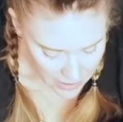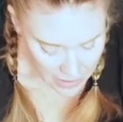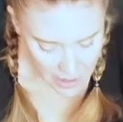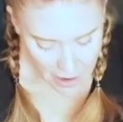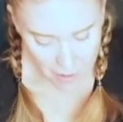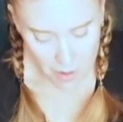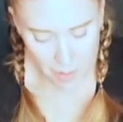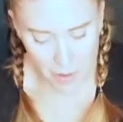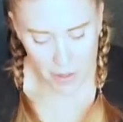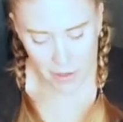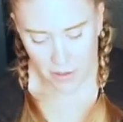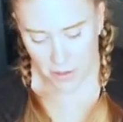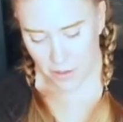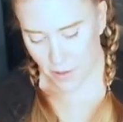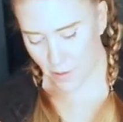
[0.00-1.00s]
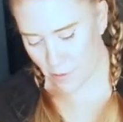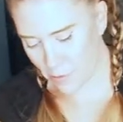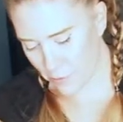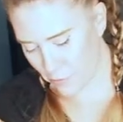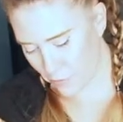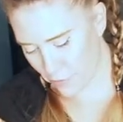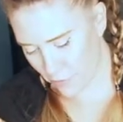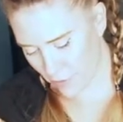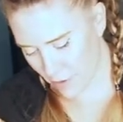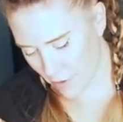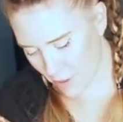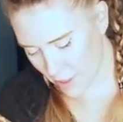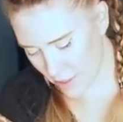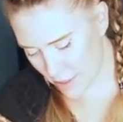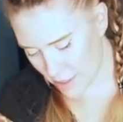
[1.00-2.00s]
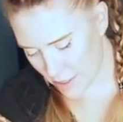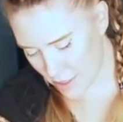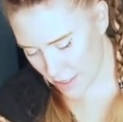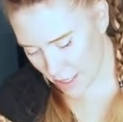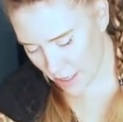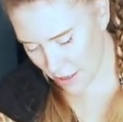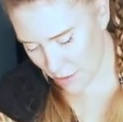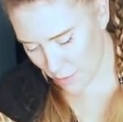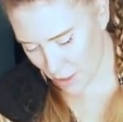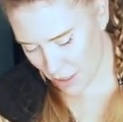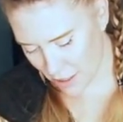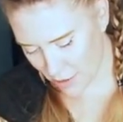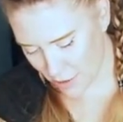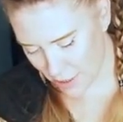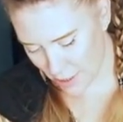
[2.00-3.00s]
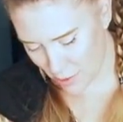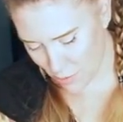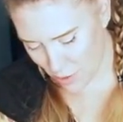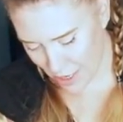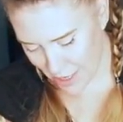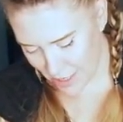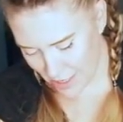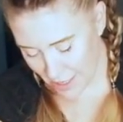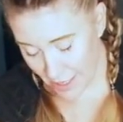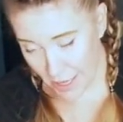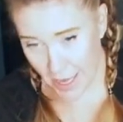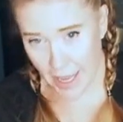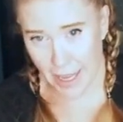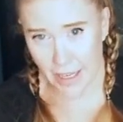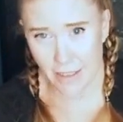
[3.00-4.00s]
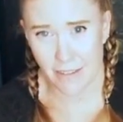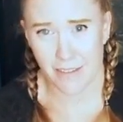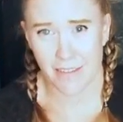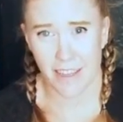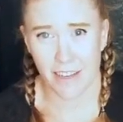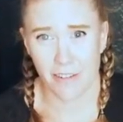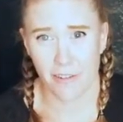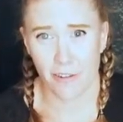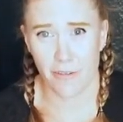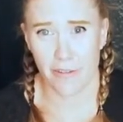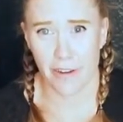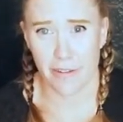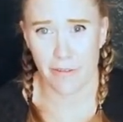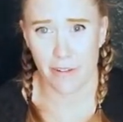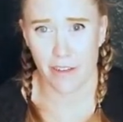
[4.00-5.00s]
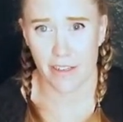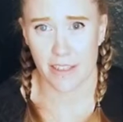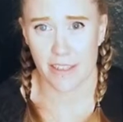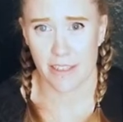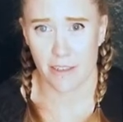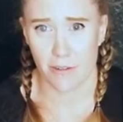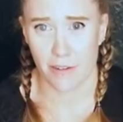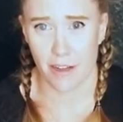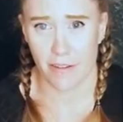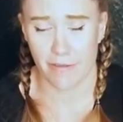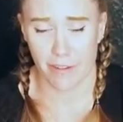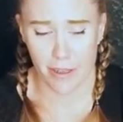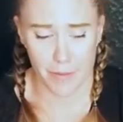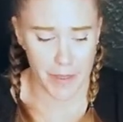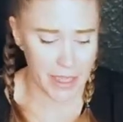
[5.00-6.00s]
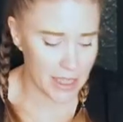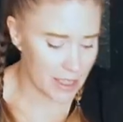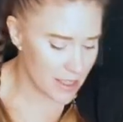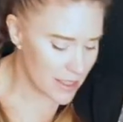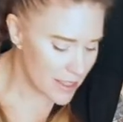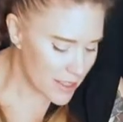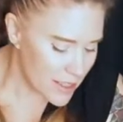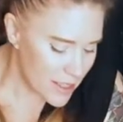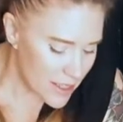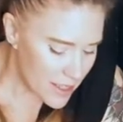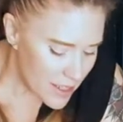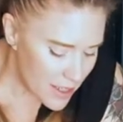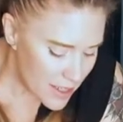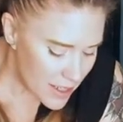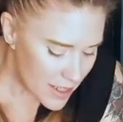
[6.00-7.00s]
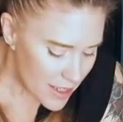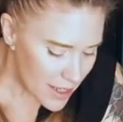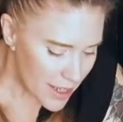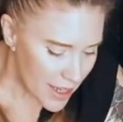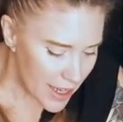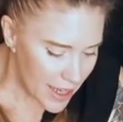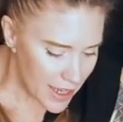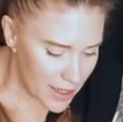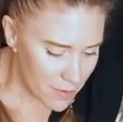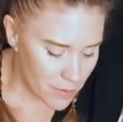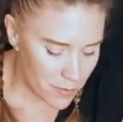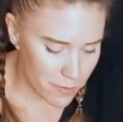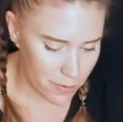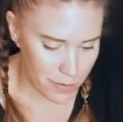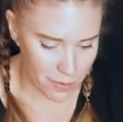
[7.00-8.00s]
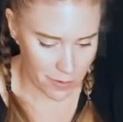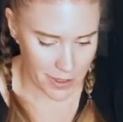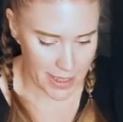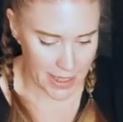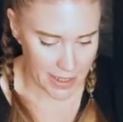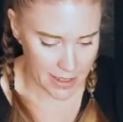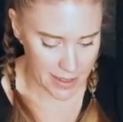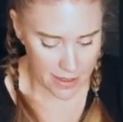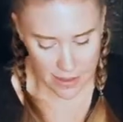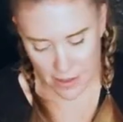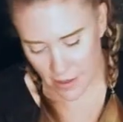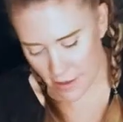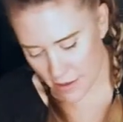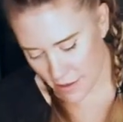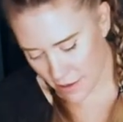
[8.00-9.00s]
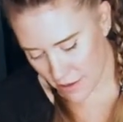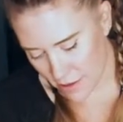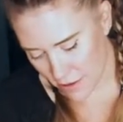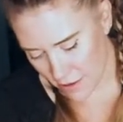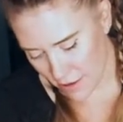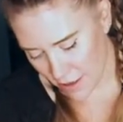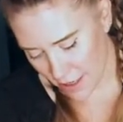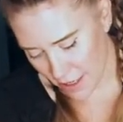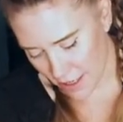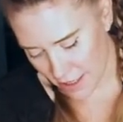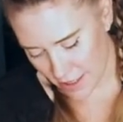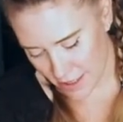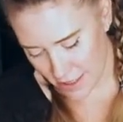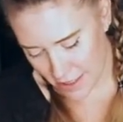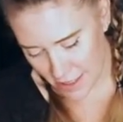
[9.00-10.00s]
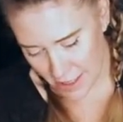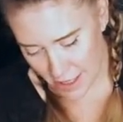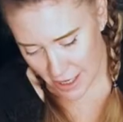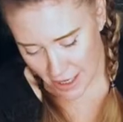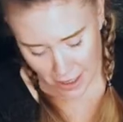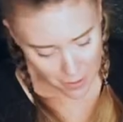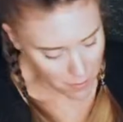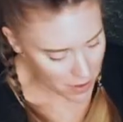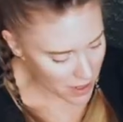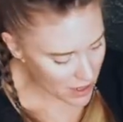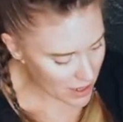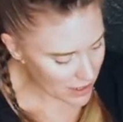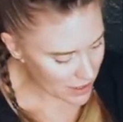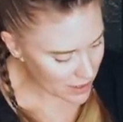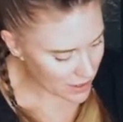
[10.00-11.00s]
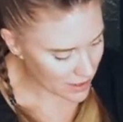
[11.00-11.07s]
now I'm going to extend all my toes as wide as I can. They don't go very far because they're not very big. And release. And extend them all.